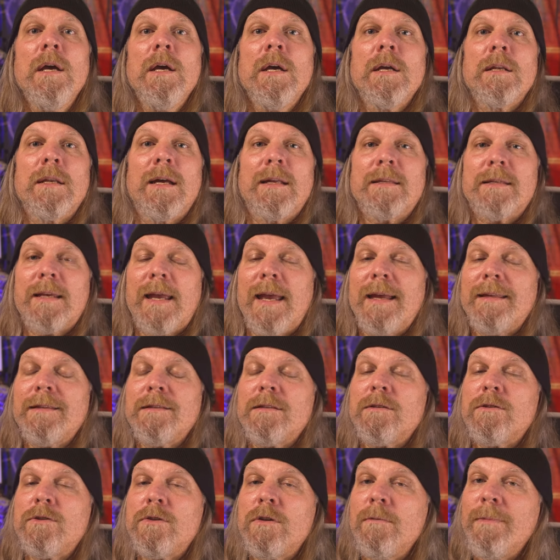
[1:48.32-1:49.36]
Not to get
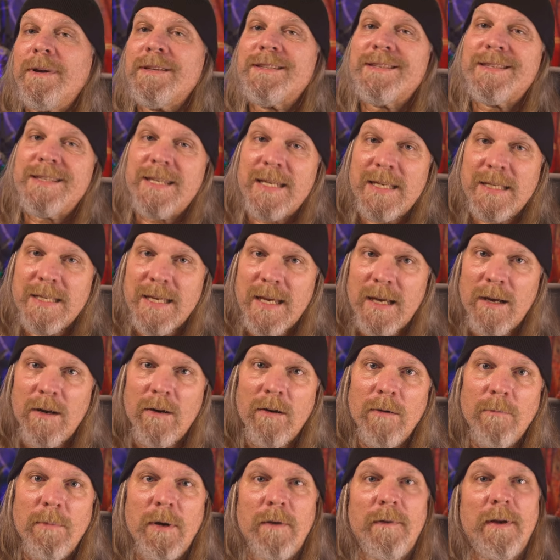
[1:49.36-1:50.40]
into too much
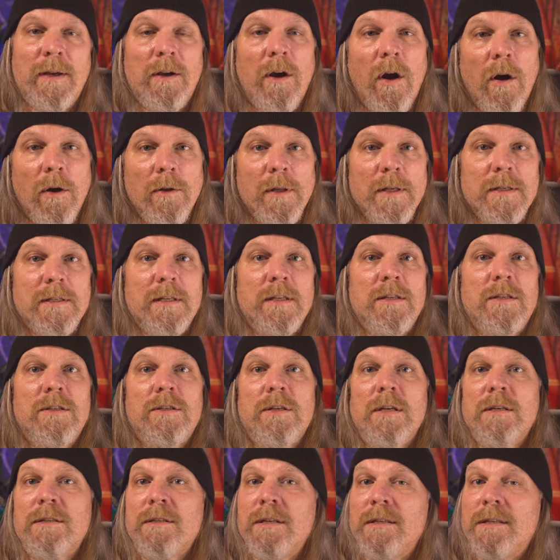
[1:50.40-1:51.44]
detail, but regardless, it's
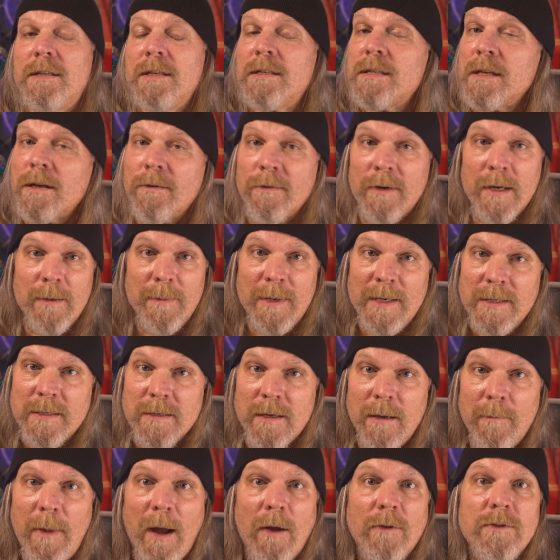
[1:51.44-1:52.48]
just a disagreement
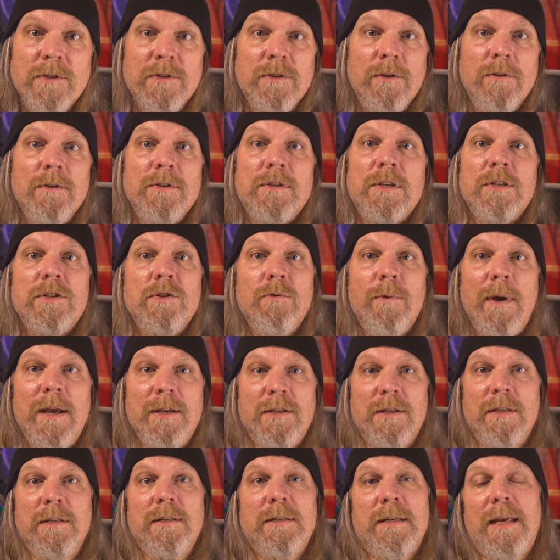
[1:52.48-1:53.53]
about certain
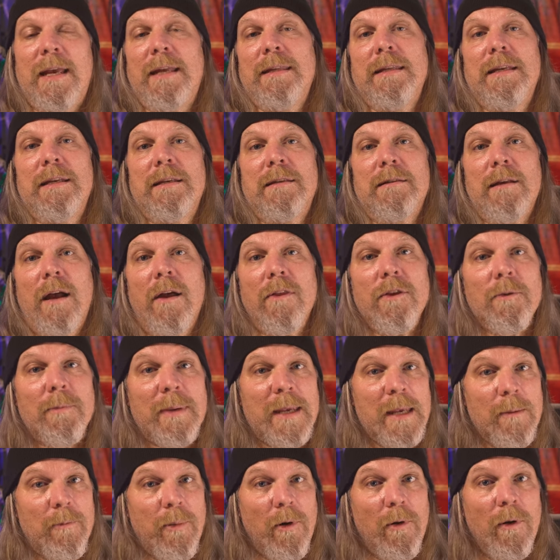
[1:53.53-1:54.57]
situations, and these other
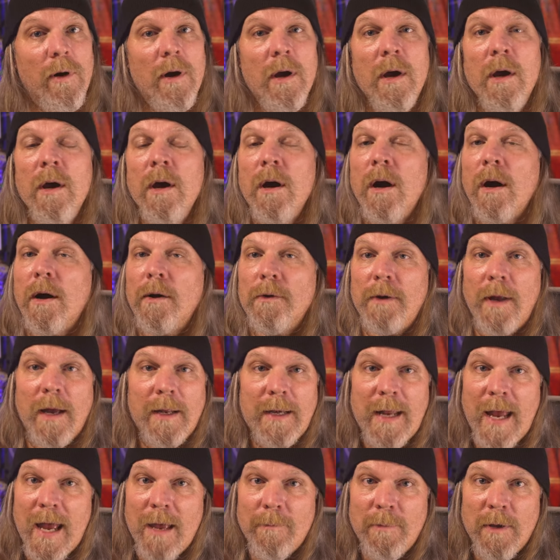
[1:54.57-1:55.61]
people are
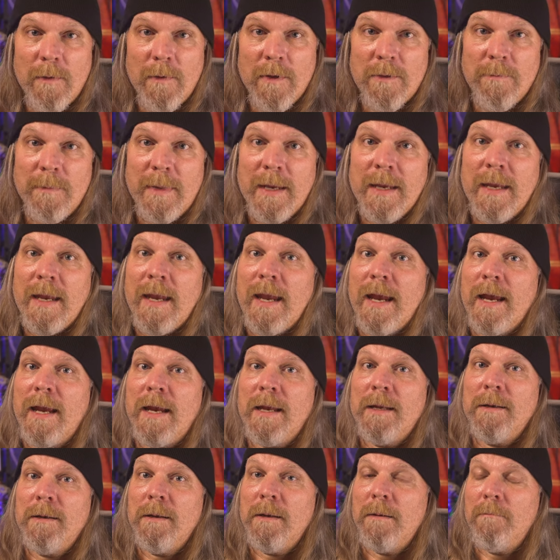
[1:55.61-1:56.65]
not happy with me
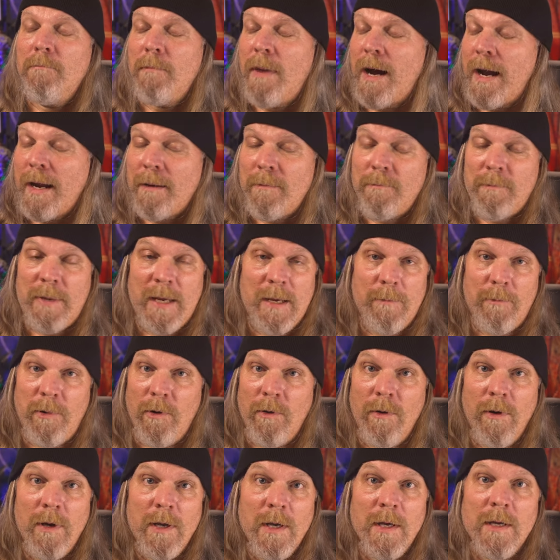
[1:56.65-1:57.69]
and my
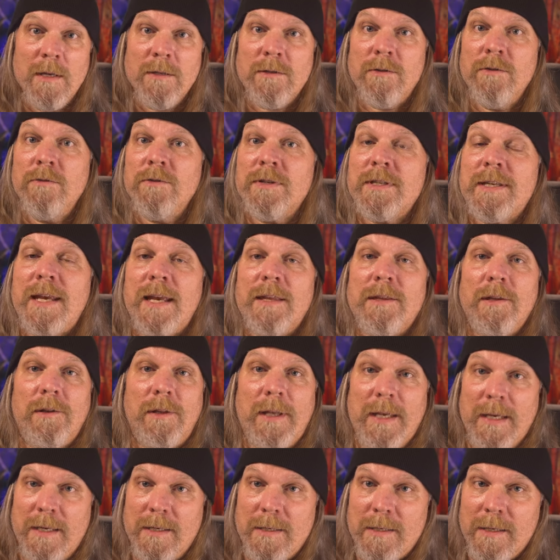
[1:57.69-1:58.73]
people, to say the
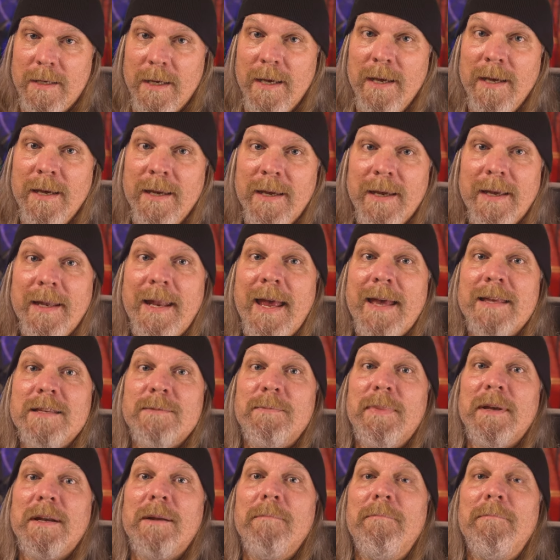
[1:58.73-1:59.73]
least. It has been a